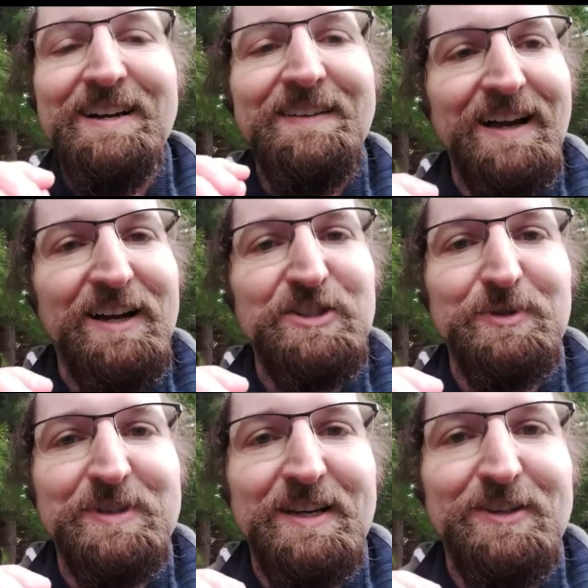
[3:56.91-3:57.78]
the
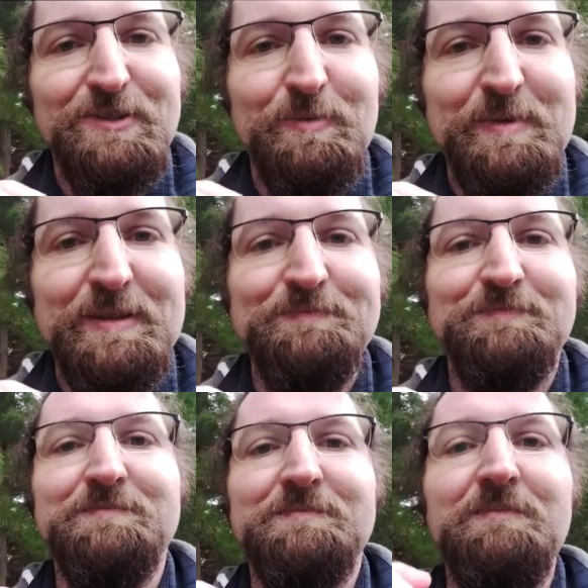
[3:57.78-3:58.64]
actual sounds will be
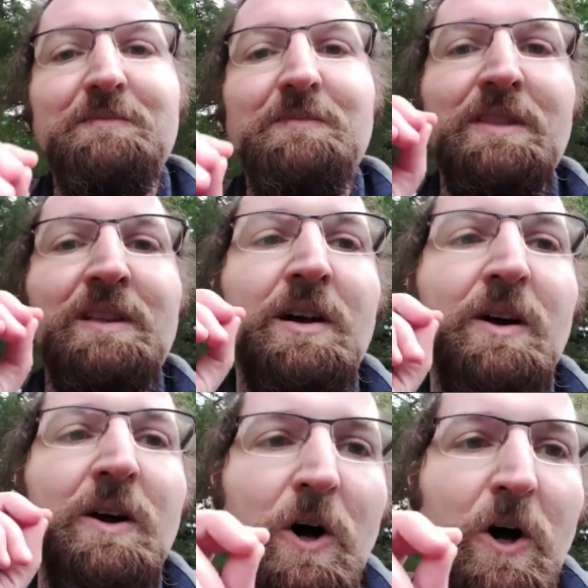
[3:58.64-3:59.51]

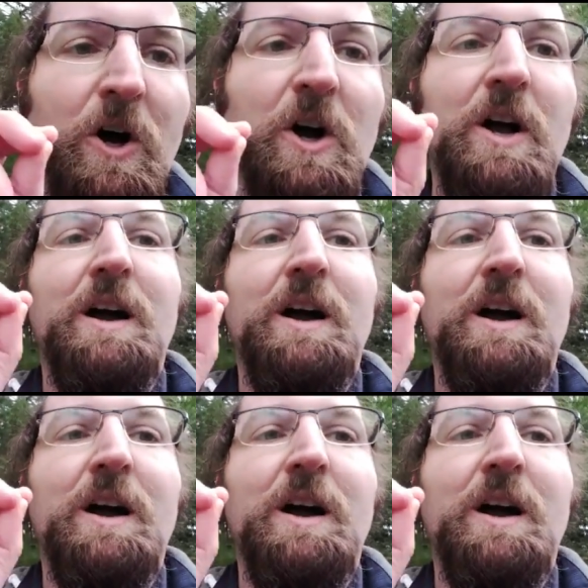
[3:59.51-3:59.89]
ah,